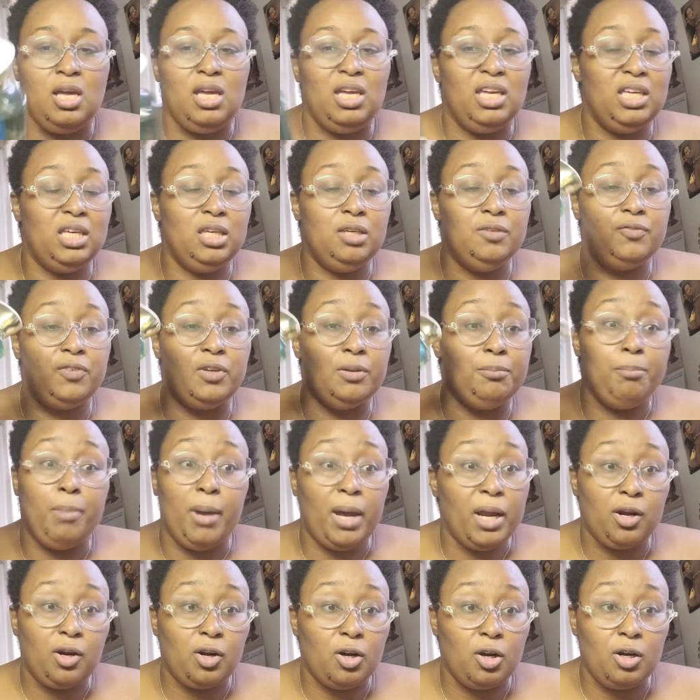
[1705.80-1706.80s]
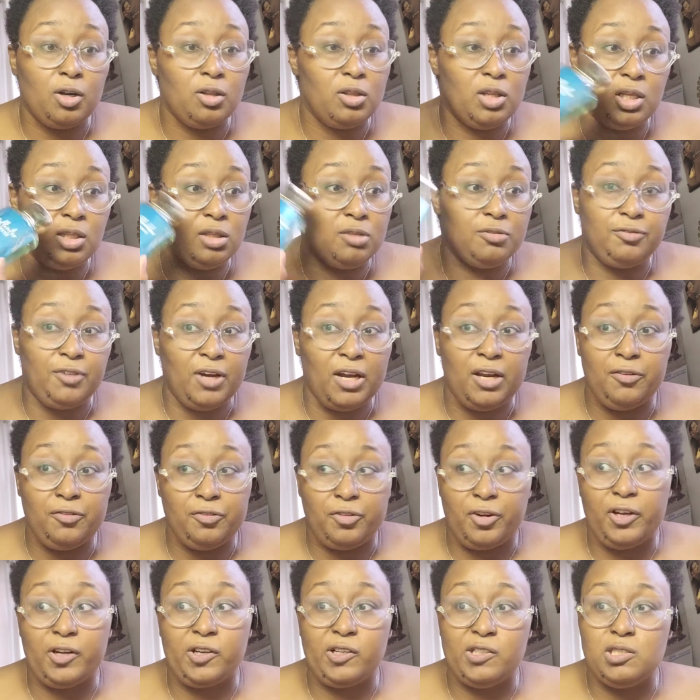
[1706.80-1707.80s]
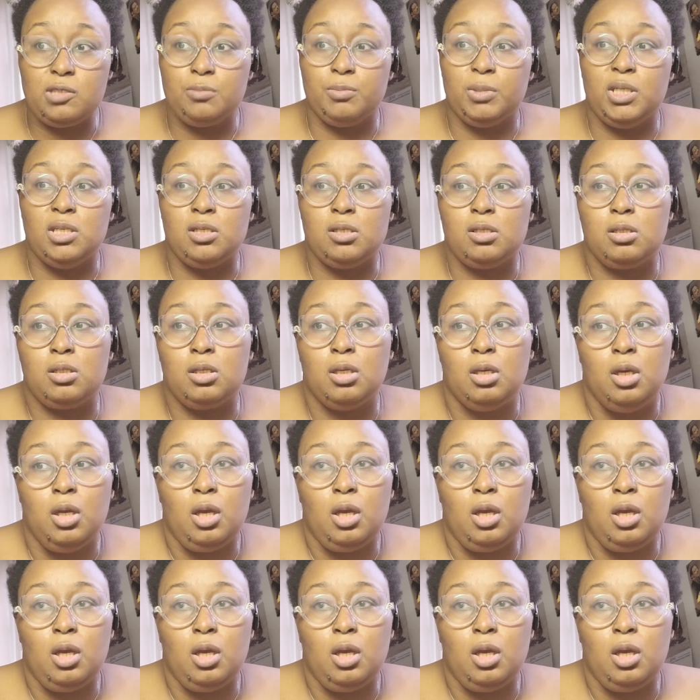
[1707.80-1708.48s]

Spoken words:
even better than the fine fragrance mist.